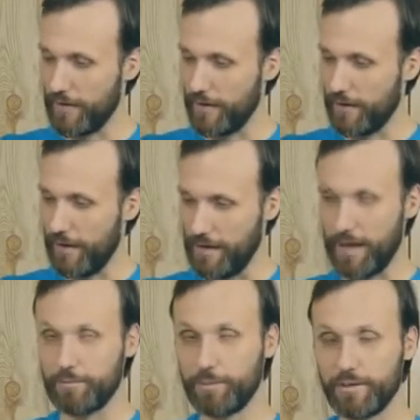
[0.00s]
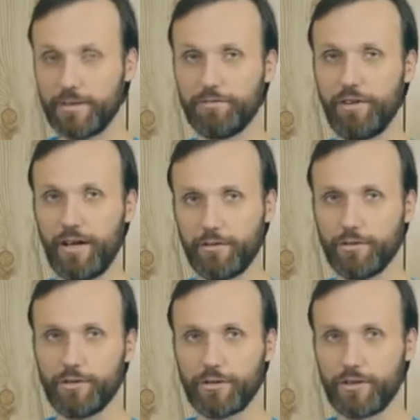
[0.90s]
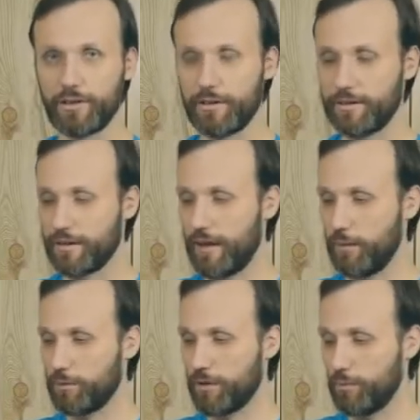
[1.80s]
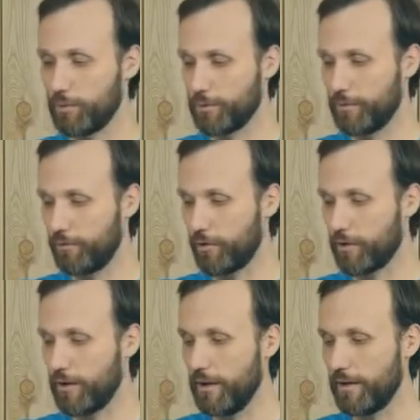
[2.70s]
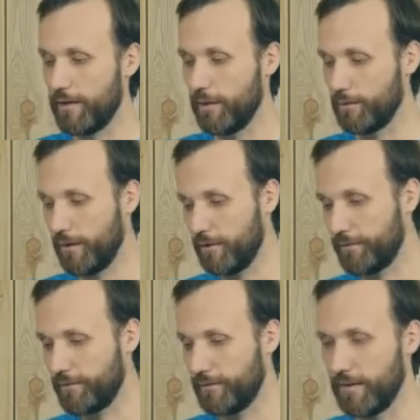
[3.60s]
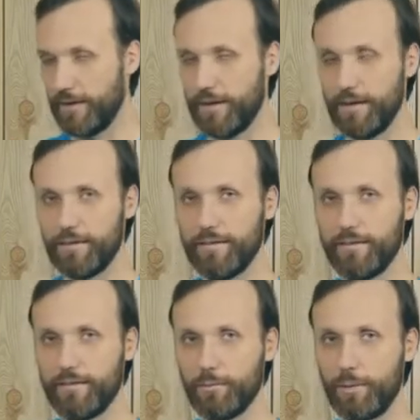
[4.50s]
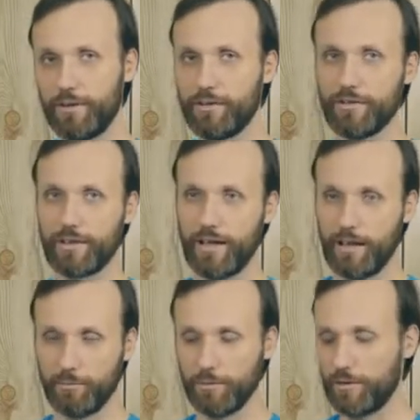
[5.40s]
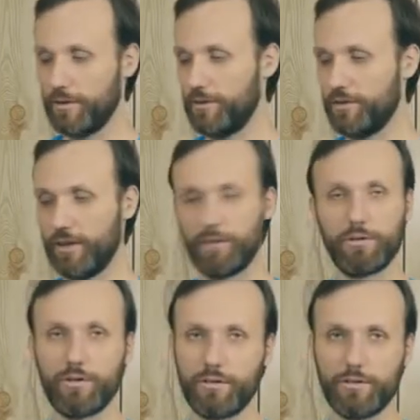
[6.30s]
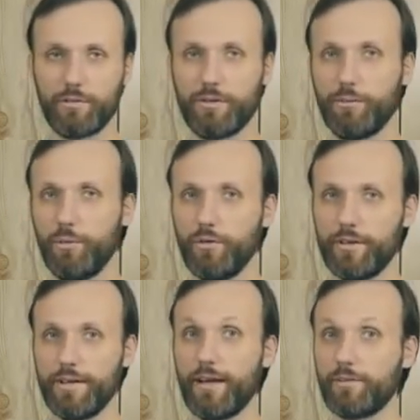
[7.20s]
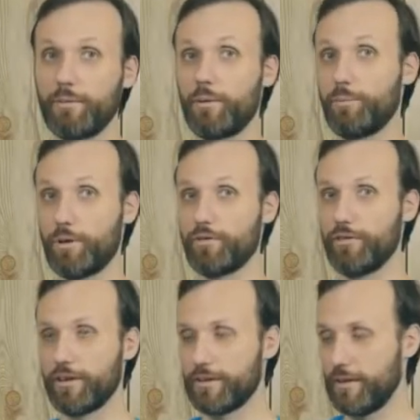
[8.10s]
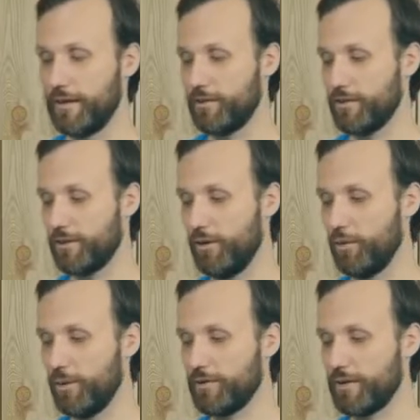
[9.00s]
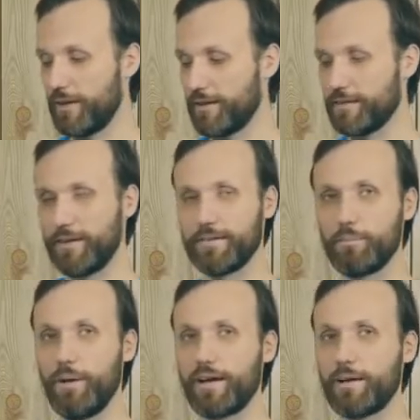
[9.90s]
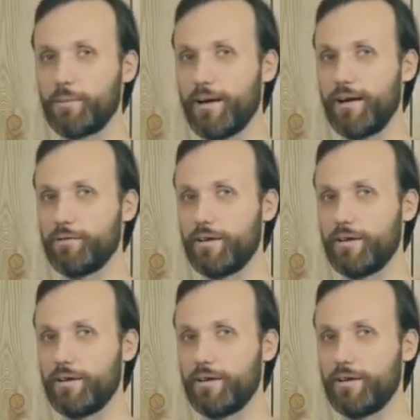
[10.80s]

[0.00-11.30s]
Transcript: I've been a fan of using the Came gimbals before. Now, you know, whether it's the Came or the DJI Ronin or the Movi, none of them are perfect. I still always, like I said, as a backup, I have